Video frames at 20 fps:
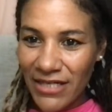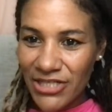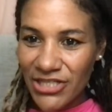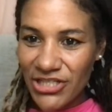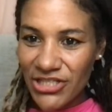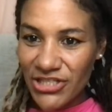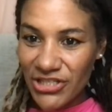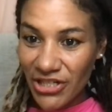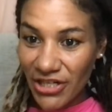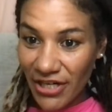
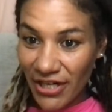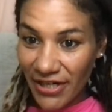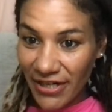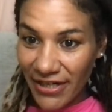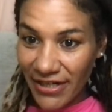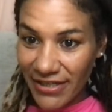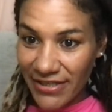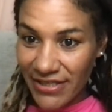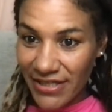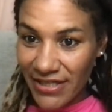
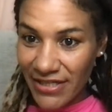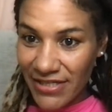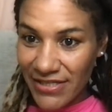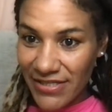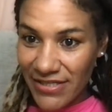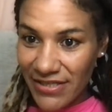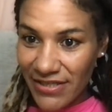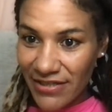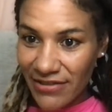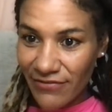Sharnet, hi,
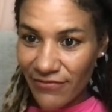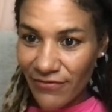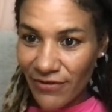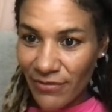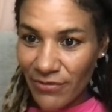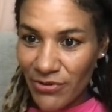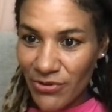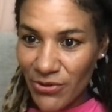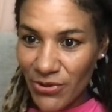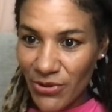singing
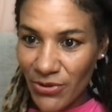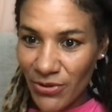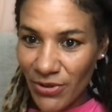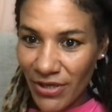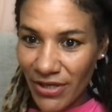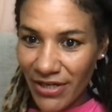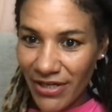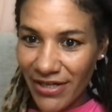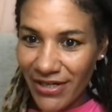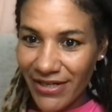from New
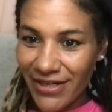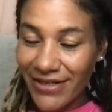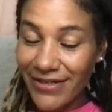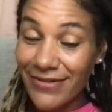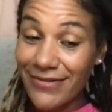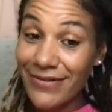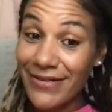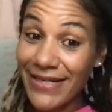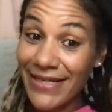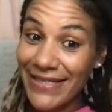York.
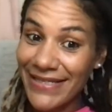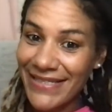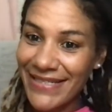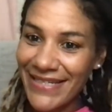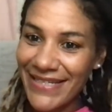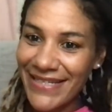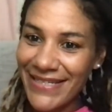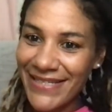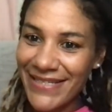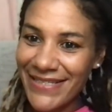
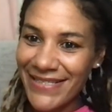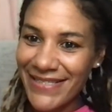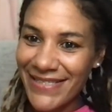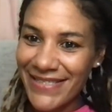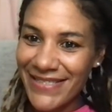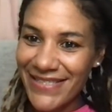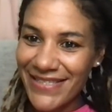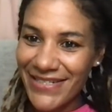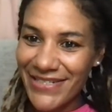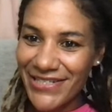
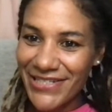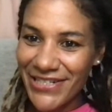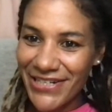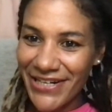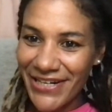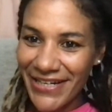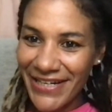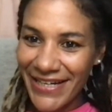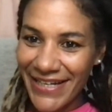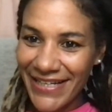Greetings,
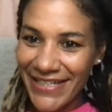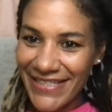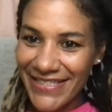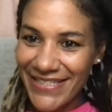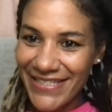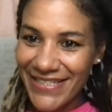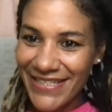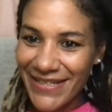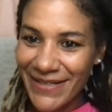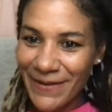
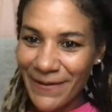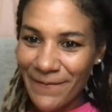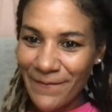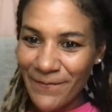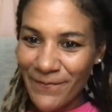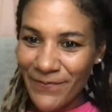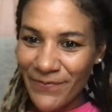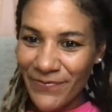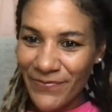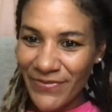Sharonet.
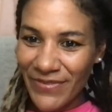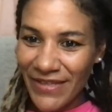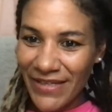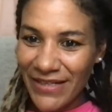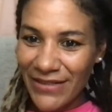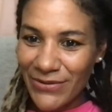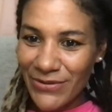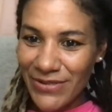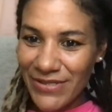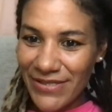
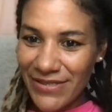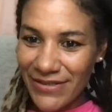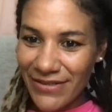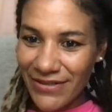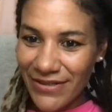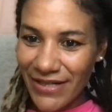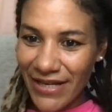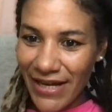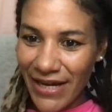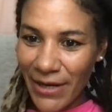Looks
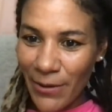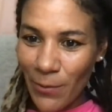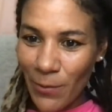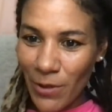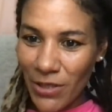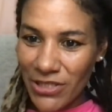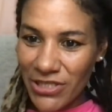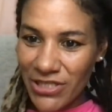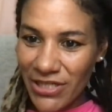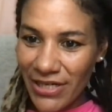good. I
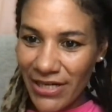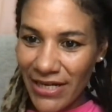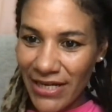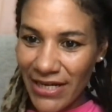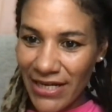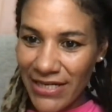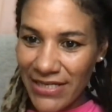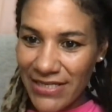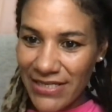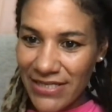watched your
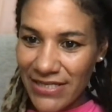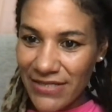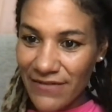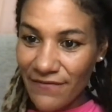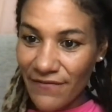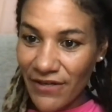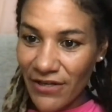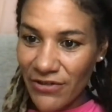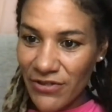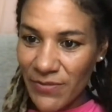last
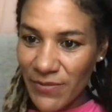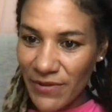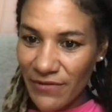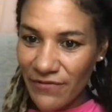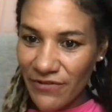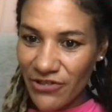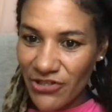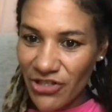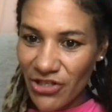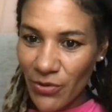video
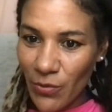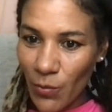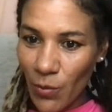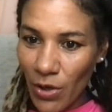spearfishing.